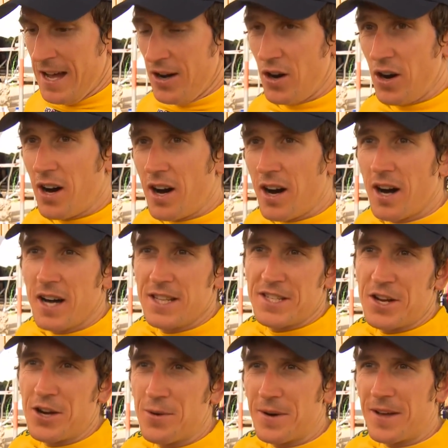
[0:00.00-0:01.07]
Oh, I
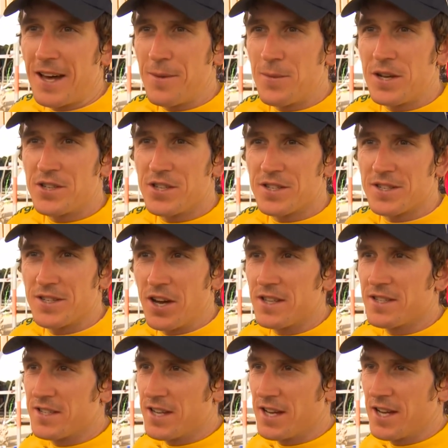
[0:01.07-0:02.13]
don't know about that, but it's just
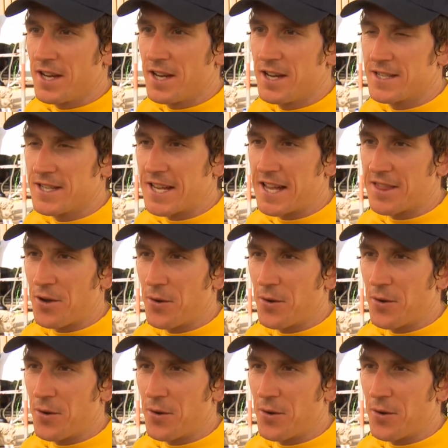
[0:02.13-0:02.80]
nice to, to get